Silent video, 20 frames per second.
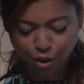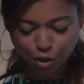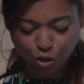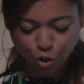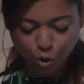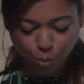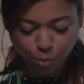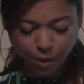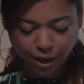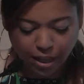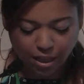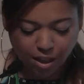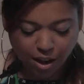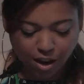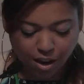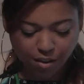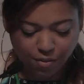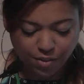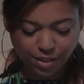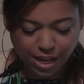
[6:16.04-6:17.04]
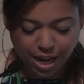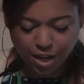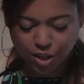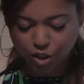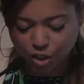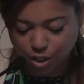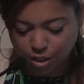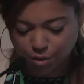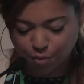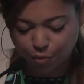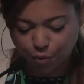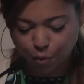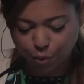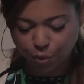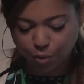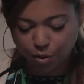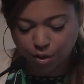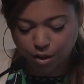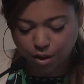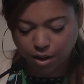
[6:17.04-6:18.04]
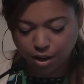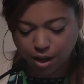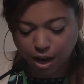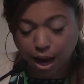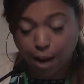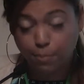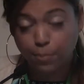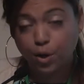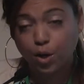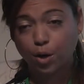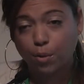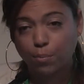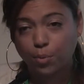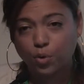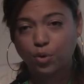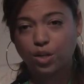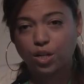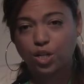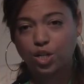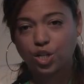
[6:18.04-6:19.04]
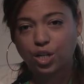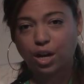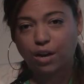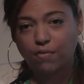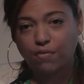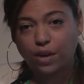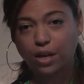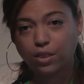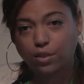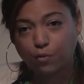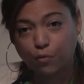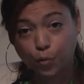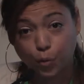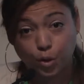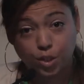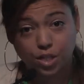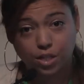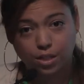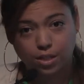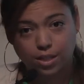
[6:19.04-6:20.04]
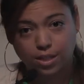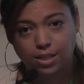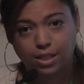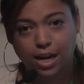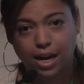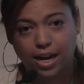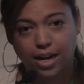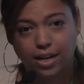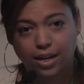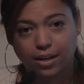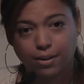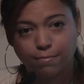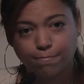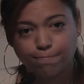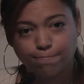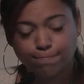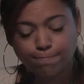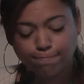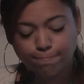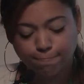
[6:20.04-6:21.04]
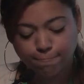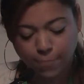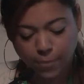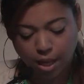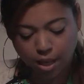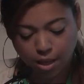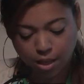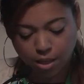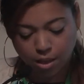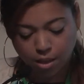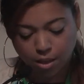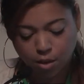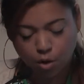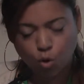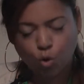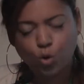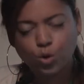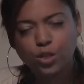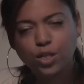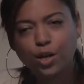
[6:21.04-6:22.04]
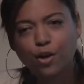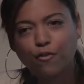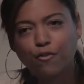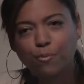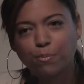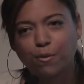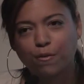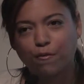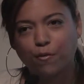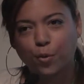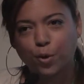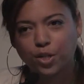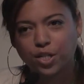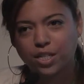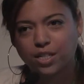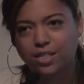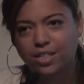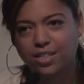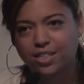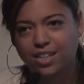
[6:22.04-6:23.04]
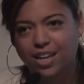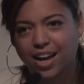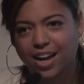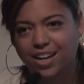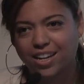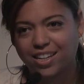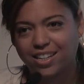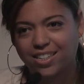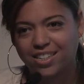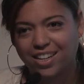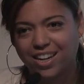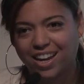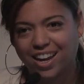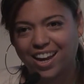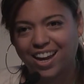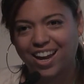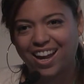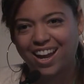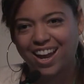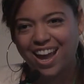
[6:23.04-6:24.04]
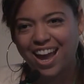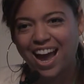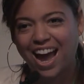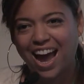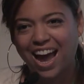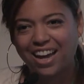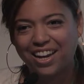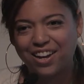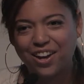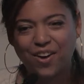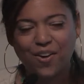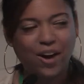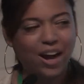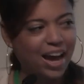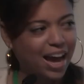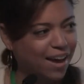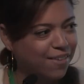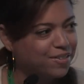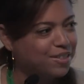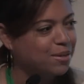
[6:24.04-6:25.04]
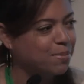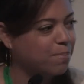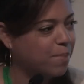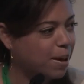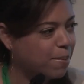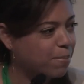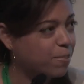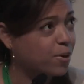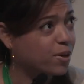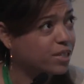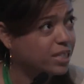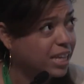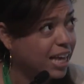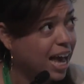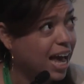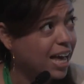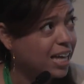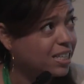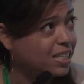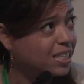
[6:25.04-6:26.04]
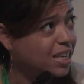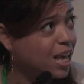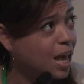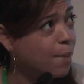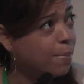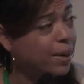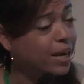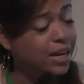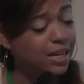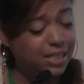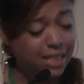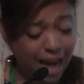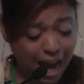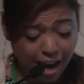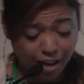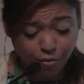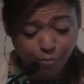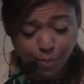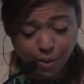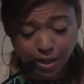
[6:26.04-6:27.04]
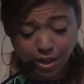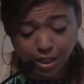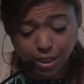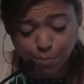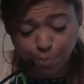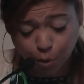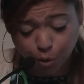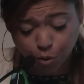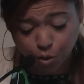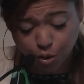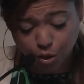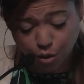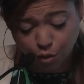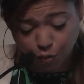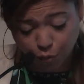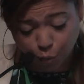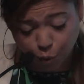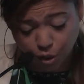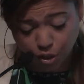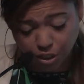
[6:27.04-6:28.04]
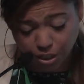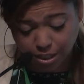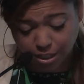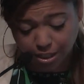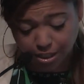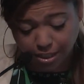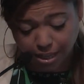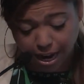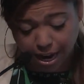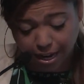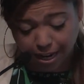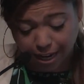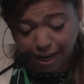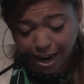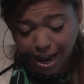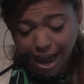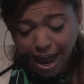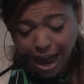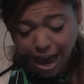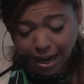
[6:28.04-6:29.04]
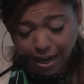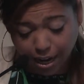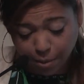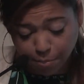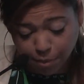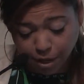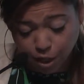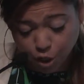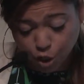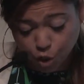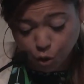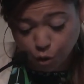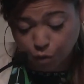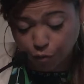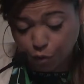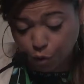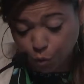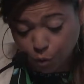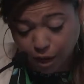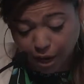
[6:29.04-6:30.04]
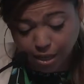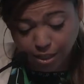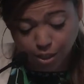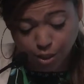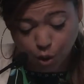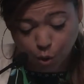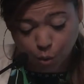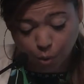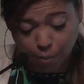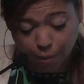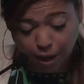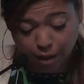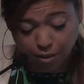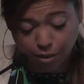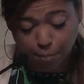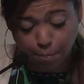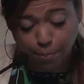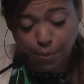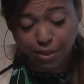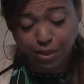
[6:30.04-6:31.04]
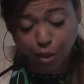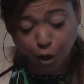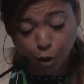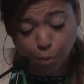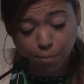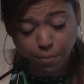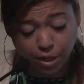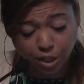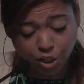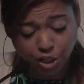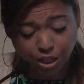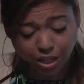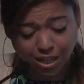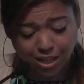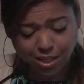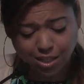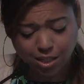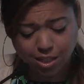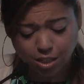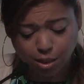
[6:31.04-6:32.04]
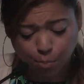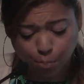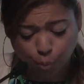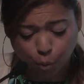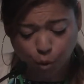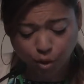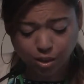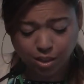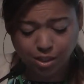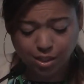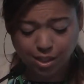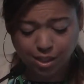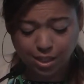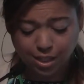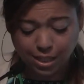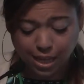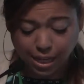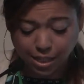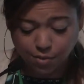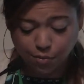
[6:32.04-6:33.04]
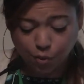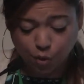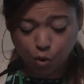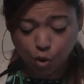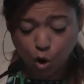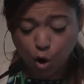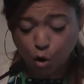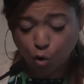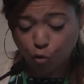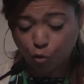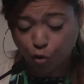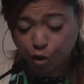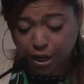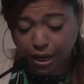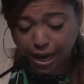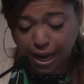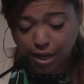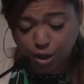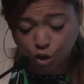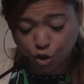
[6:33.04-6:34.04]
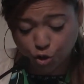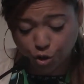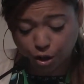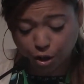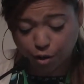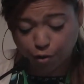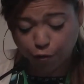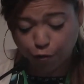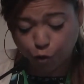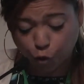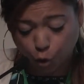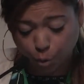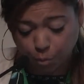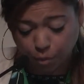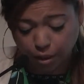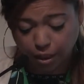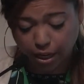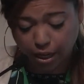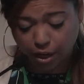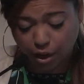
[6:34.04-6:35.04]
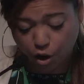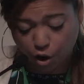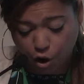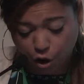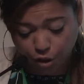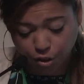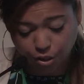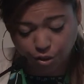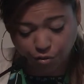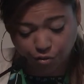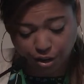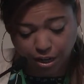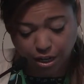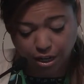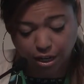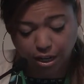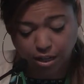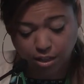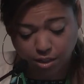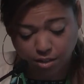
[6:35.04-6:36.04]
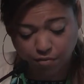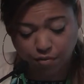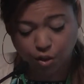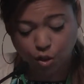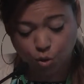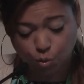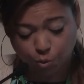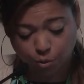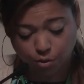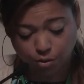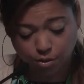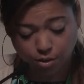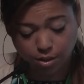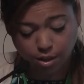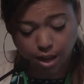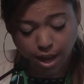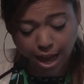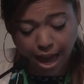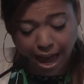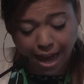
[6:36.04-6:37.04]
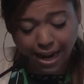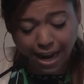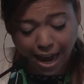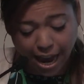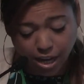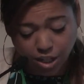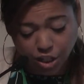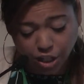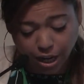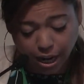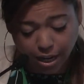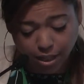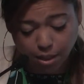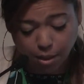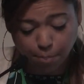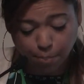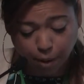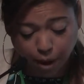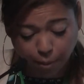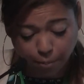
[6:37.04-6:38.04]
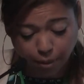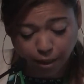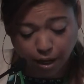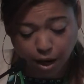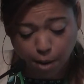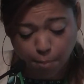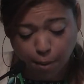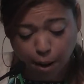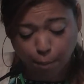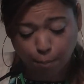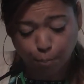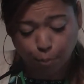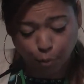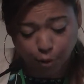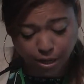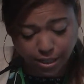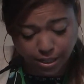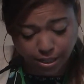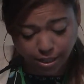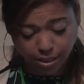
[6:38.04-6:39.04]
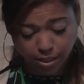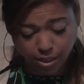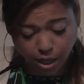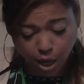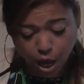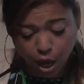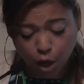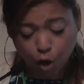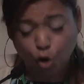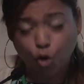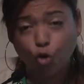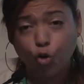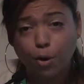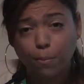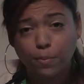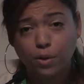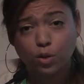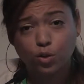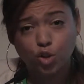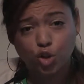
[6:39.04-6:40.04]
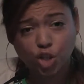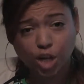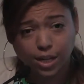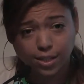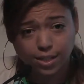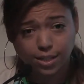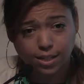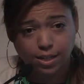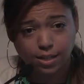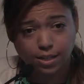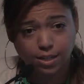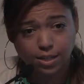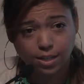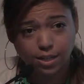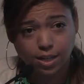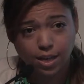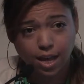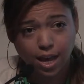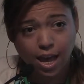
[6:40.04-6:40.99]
Through my loves at Just Food, I'm a community chef at the Fortune Society. Who's here from the Fortune Society today? I know I have some members, yes, because I've been exposed to the Fortune Society, and I'm not sure if you guys know about them, but their mission is to support the successful re-entry of formerly incarcerated individuals and educate the public about prisons and criminal justice.